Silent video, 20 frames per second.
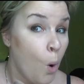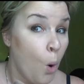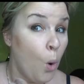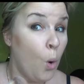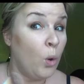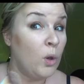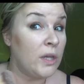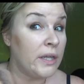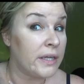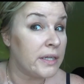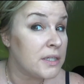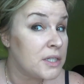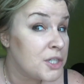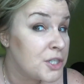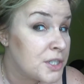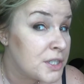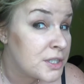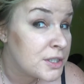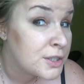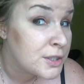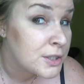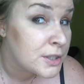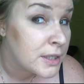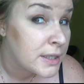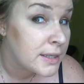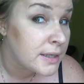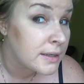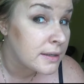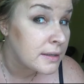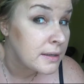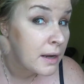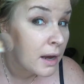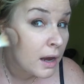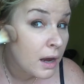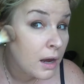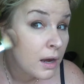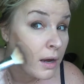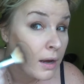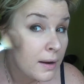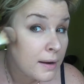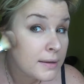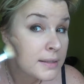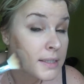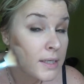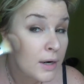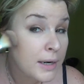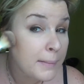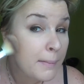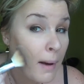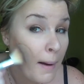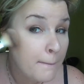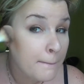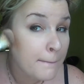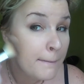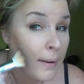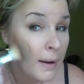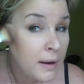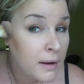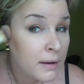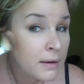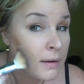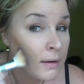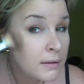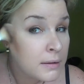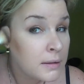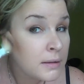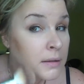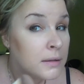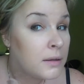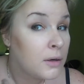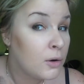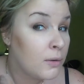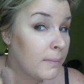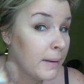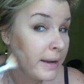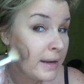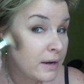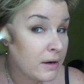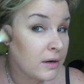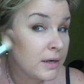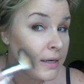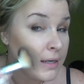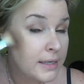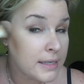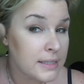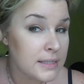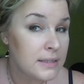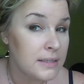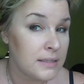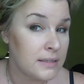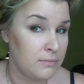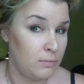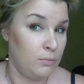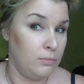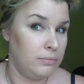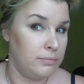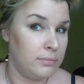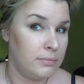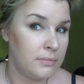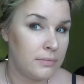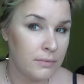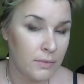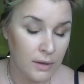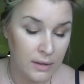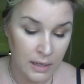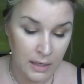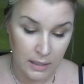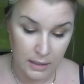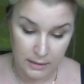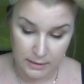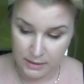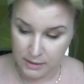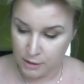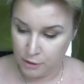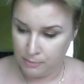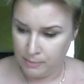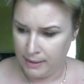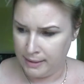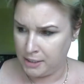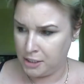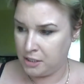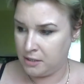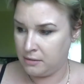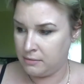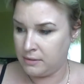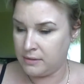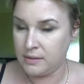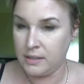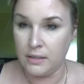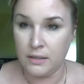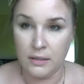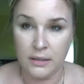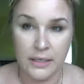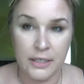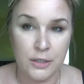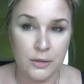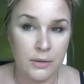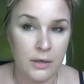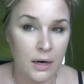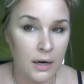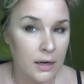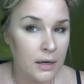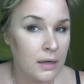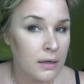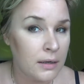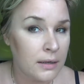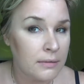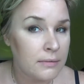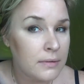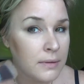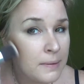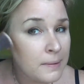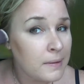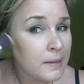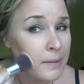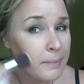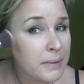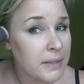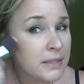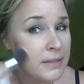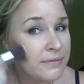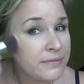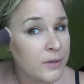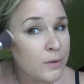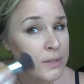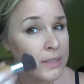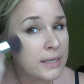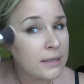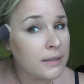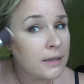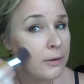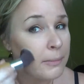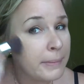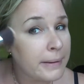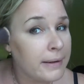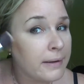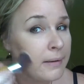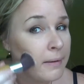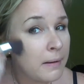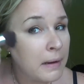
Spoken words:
Holy shit. Sorry, Mom. Oh my goodness, this, it's too much. It's literally too dark. Let me diffuse it a little bit.